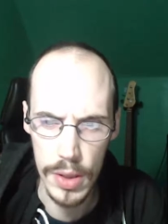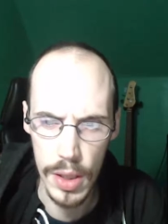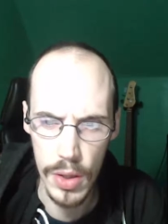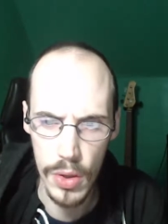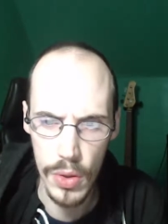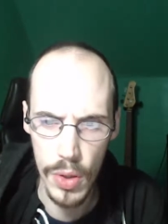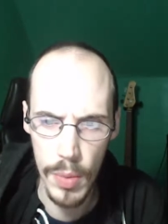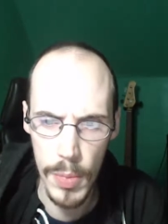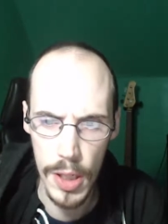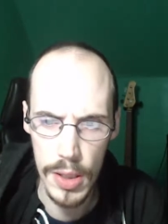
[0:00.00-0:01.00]
and 30
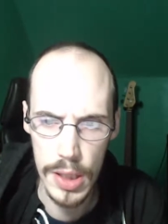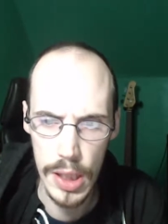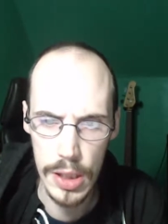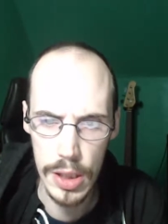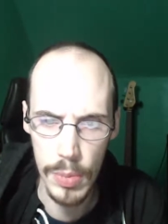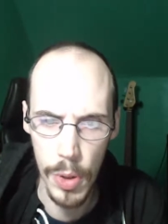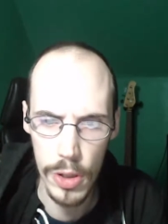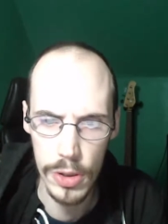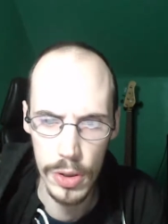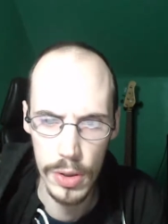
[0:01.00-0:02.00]
minutes since
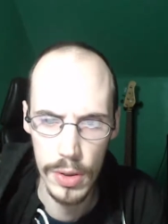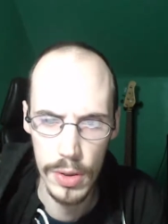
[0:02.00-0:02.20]
departure.